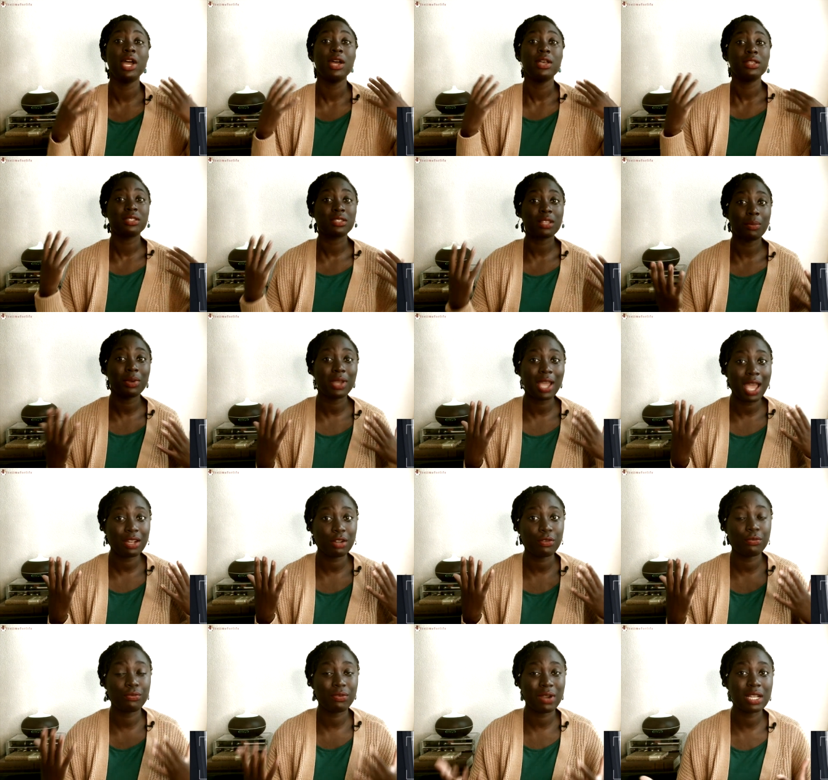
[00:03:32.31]
some kind
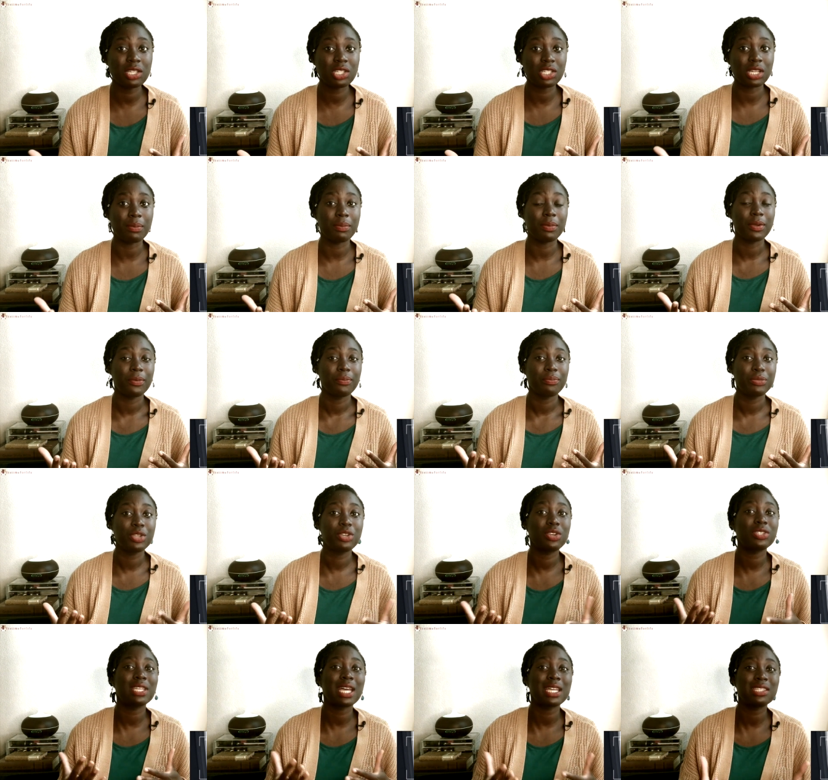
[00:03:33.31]
of friendship,
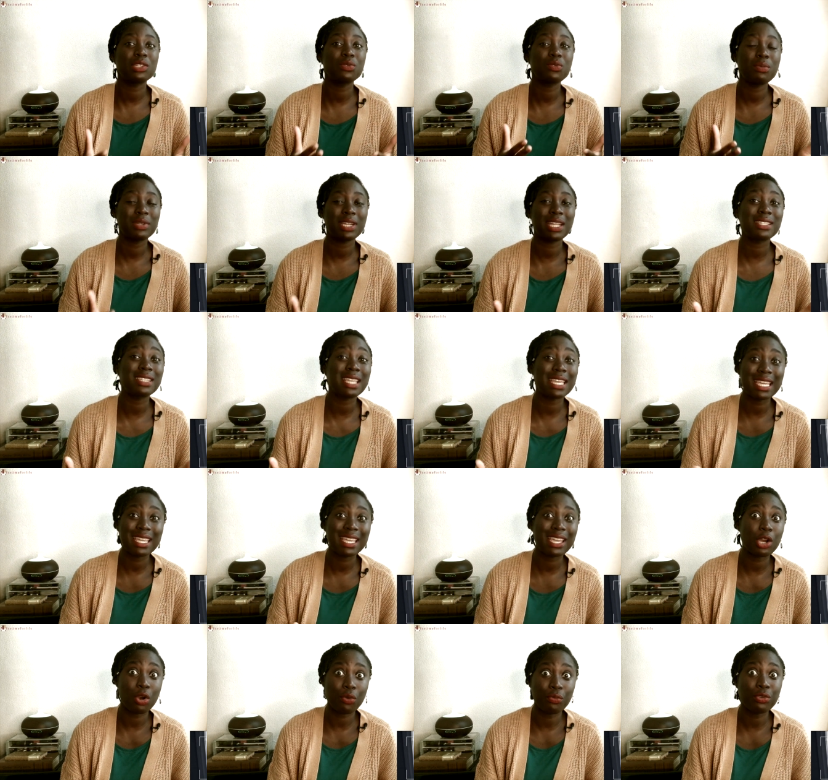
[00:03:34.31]
because that's the woman that's taking
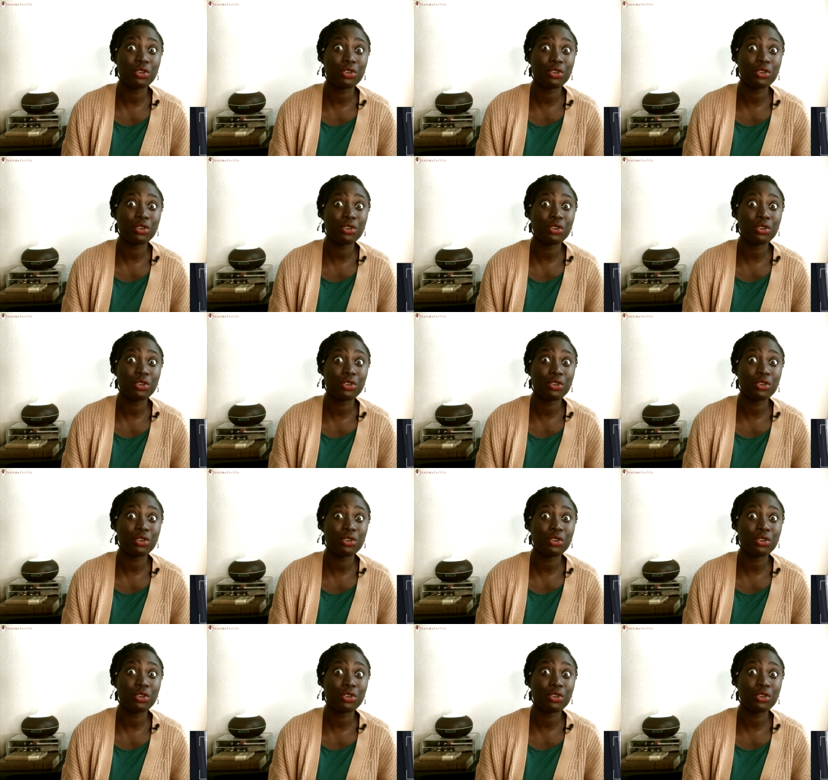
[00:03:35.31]
care of